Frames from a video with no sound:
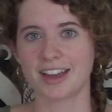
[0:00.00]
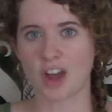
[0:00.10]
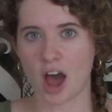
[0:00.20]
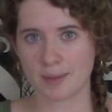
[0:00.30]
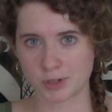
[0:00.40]

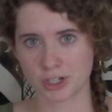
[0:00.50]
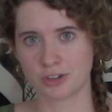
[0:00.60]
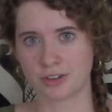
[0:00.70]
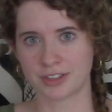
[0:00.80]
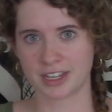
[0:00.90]
An
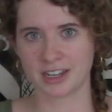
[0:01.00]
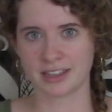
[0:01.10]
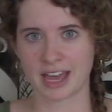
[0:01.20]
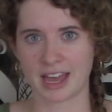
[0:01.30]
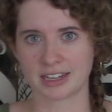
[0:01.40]
optional
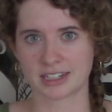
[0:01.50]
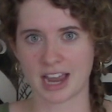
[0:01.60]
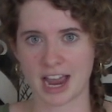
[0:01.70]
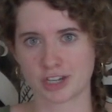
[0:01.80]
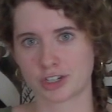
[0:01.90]
thing that
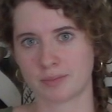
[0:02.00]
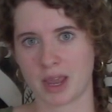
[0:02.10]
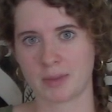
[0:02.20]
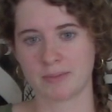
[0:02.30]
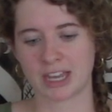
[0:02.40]
I should
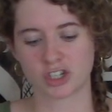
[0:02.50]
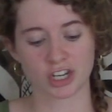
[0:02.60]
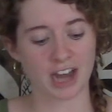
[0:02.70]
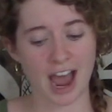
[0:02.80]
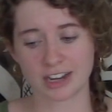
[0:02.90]
maybe
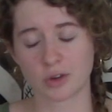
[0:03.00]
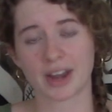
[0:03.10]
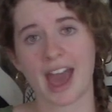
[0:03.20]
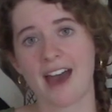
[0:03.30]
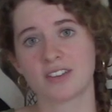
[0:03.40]
mention, I
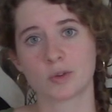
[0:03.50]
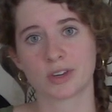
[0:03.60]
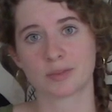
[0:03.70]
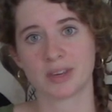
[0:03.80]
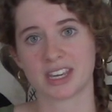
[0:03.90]
don't have it
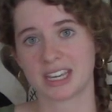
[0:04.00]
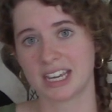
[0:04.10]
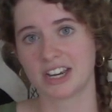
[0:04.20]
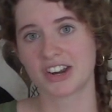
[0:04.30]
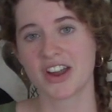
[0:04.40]
with me
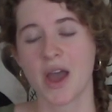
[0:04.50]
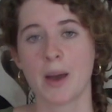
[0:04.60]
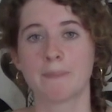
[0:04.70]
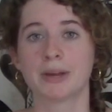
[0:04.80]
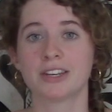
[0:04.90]
here,
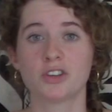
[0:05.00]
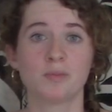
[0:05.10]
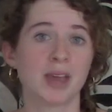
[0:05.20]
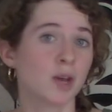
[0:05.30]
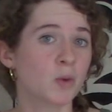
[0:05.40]
but
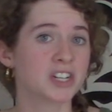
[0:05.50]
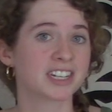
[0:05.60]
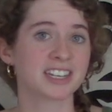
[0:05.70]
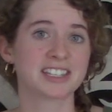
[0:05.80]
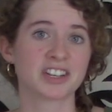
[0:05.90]
you may want
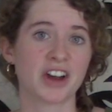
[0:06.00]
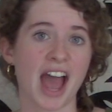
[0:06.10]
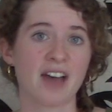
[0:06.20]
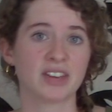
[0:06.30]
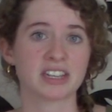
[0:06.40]
to consider
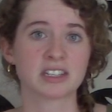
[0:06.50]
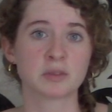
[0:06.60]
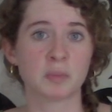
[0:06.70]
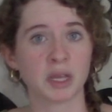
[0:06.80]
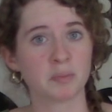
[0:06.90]
having a
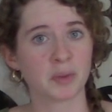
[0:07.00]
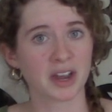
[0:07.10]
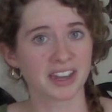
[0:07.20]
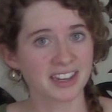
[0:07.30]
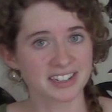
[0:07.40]
spit
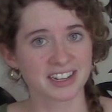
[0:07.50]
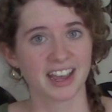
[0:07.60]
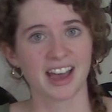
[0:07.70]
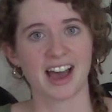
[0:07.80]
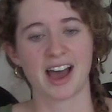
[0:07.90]
bucket.
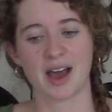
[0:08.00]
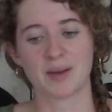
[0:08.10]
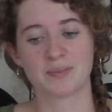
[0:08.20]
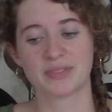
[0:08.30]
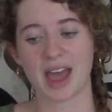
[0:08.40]

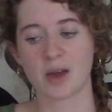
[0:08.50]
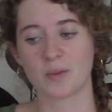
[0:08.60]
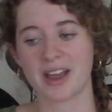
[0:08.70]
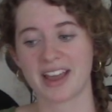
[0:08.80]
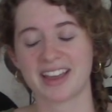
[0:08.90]
That
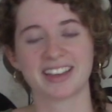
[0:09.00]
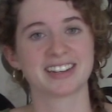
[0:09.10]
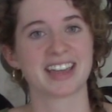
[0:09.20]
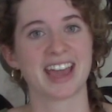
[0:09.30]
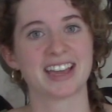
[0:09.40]
way,
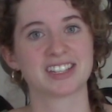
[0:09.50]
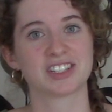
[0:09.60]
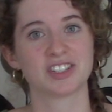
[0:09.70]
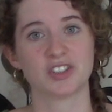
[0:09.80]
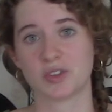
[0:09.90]
in
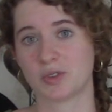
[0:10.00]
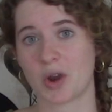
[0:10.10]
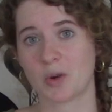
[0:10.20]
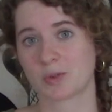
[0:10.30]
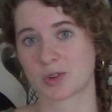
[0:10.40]
case you
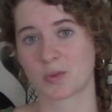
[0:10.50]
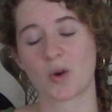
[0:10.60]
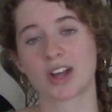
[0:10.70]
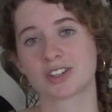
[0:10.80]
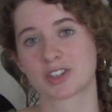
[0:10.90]
don't
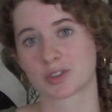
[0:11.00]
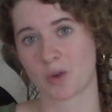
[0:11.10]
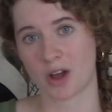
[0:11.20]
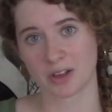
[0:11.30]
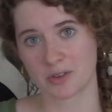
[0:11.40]
want to
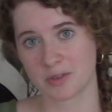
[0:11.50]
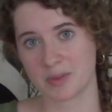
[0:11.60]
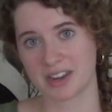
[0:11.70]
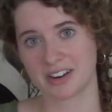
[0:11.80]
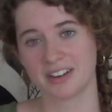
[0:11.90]
swallow the
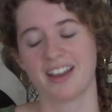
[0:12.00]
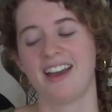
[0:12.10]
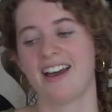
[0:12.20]
beer